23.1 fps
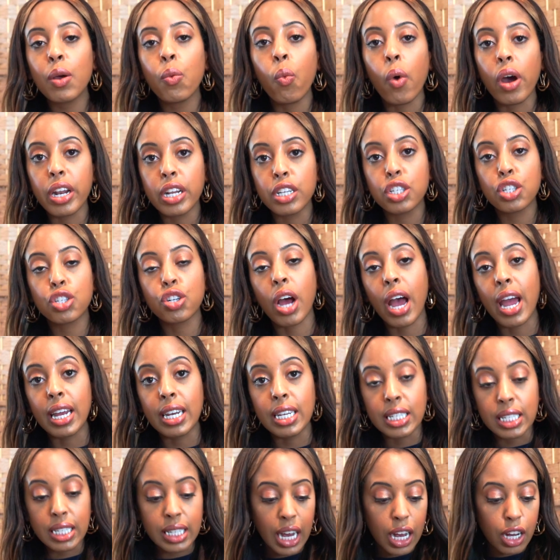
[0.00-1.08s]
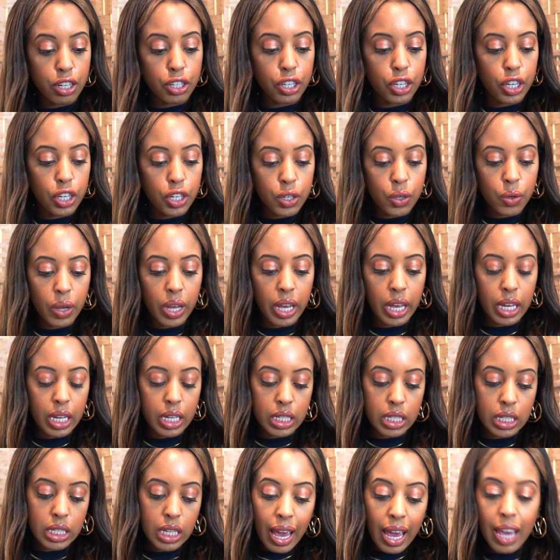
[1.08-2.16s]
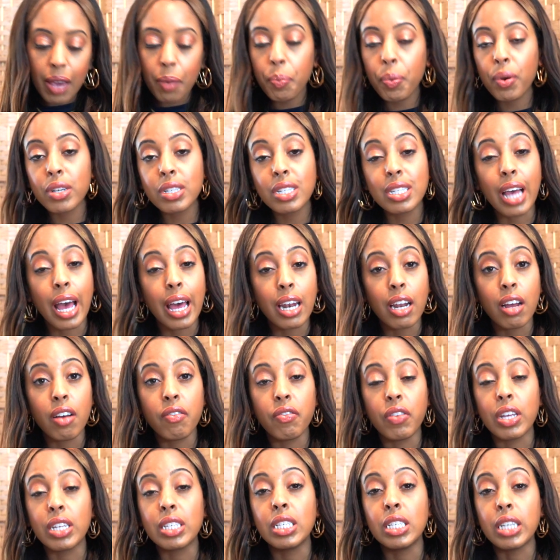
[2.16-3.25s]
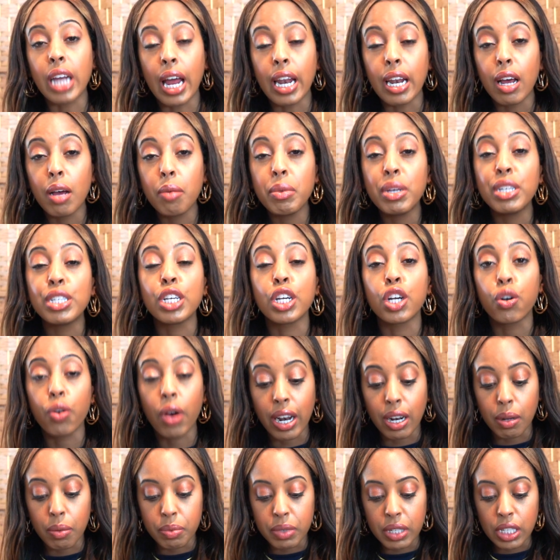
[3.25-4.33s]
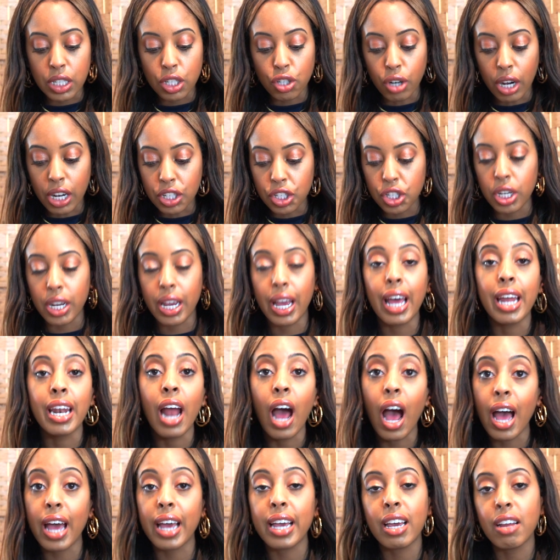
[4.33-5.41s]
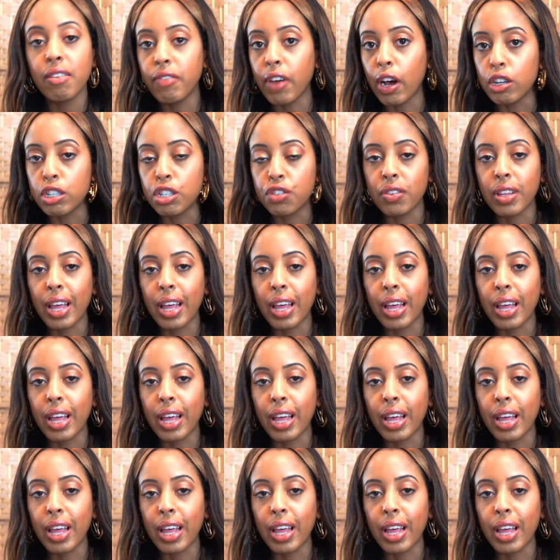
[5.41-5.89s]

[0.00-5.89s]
what it's trying to tell you is 8% of this denim is incredibly stretchy, and I can vouch for